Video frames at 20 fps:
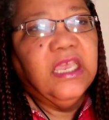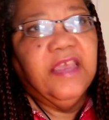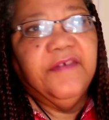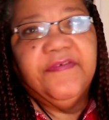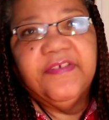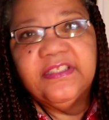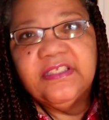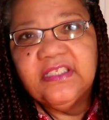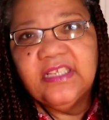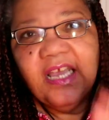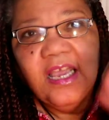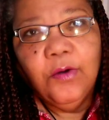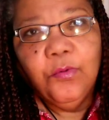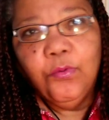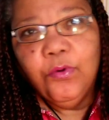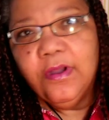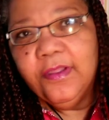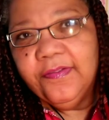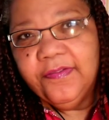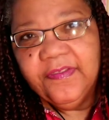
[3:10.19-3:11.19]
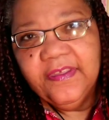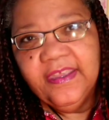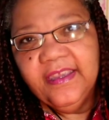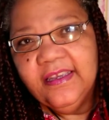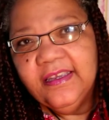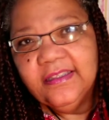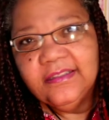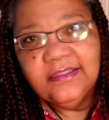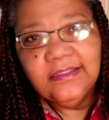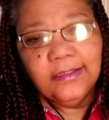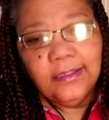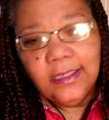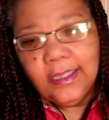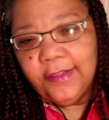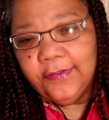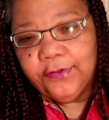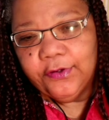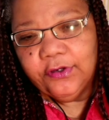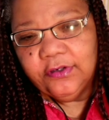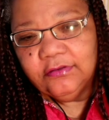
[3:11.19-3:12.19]
If it's not one thing, it's
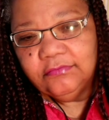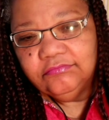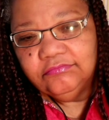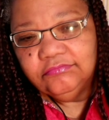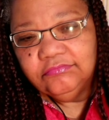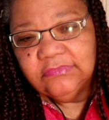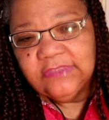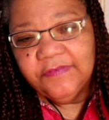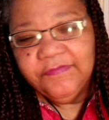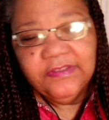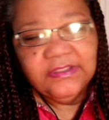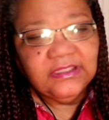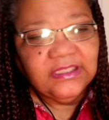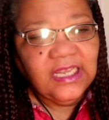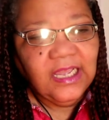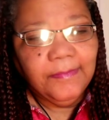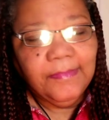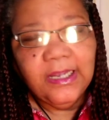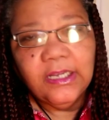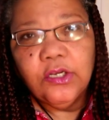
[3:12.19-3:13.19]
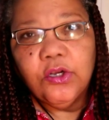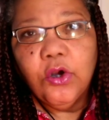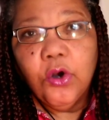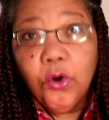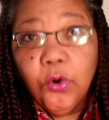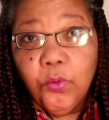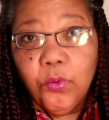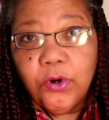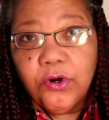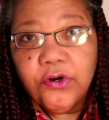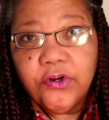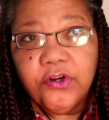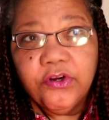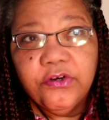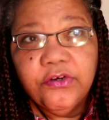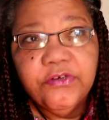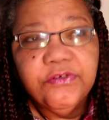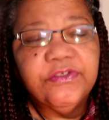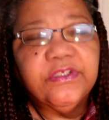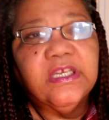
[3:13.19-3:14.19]
another. If it's not my
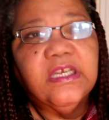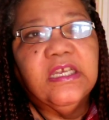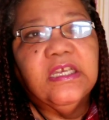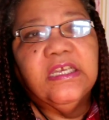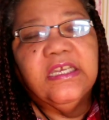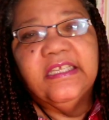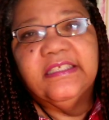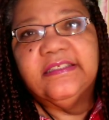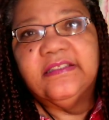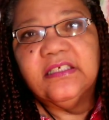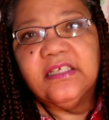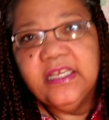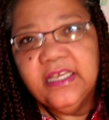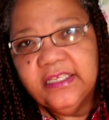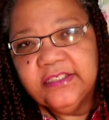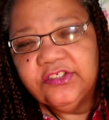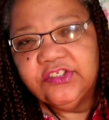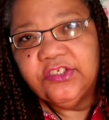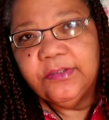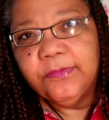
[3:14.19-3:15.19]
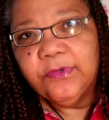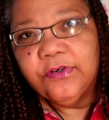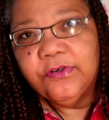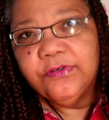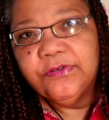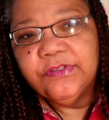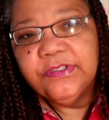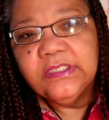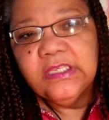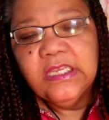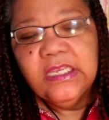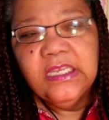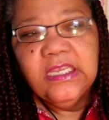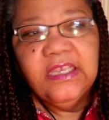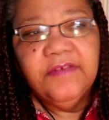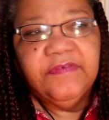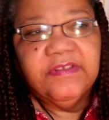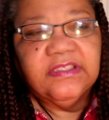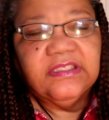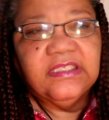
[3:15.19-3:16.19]
co-workers, it's the customers.
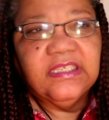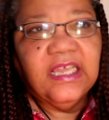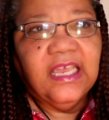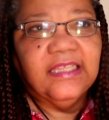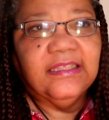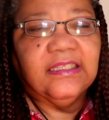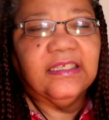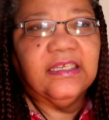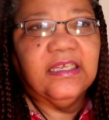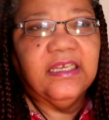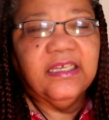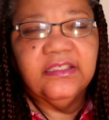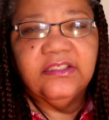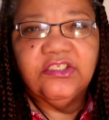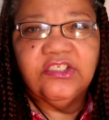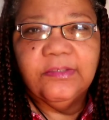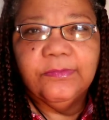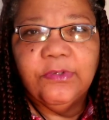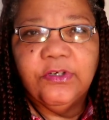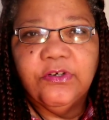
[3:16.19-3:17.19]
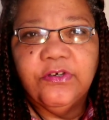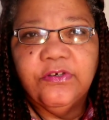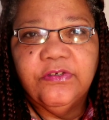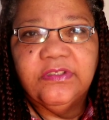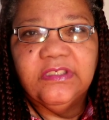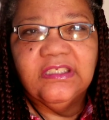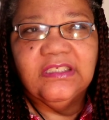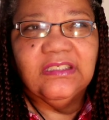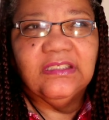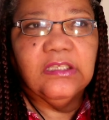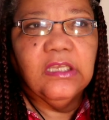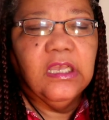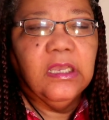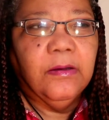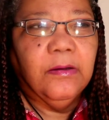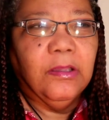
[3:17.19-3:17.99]
If it's not the customers, it's